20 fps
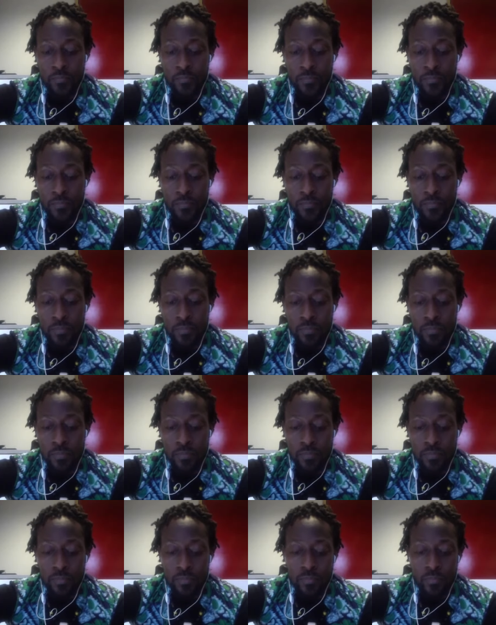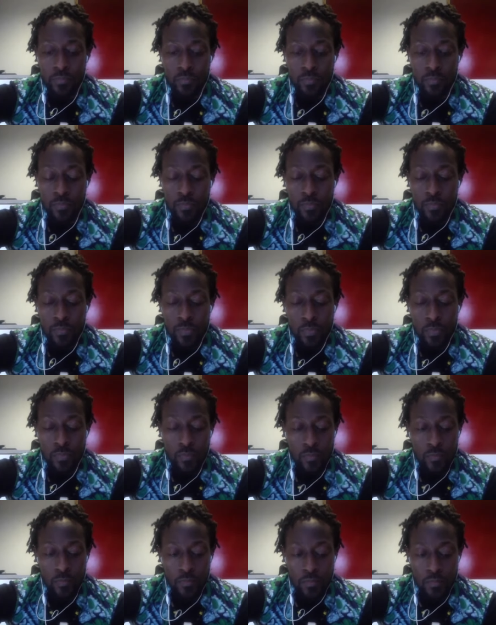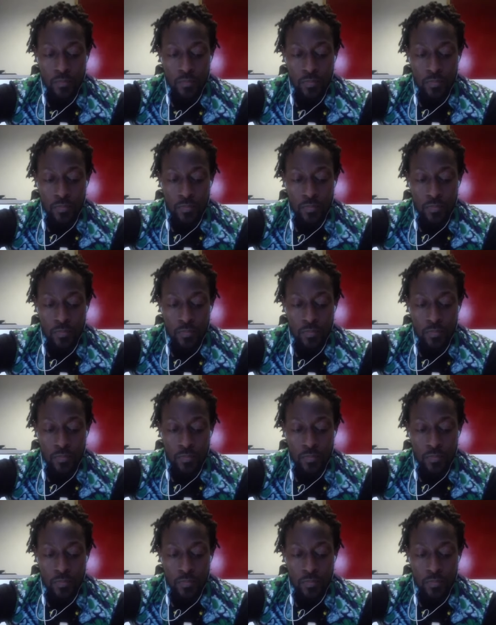Nobody speaks.